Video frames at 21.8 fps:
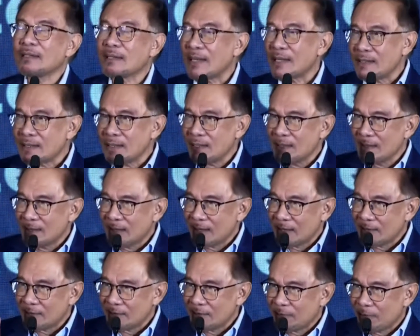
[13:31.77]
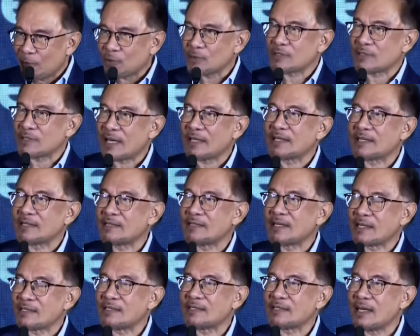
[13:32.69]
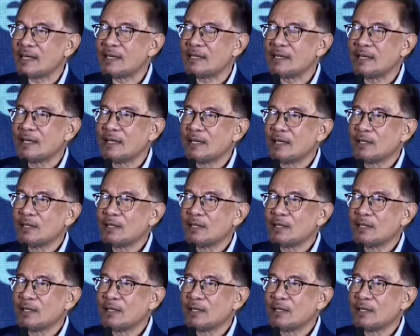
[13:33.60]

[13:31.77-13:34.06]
that foresight, as I said,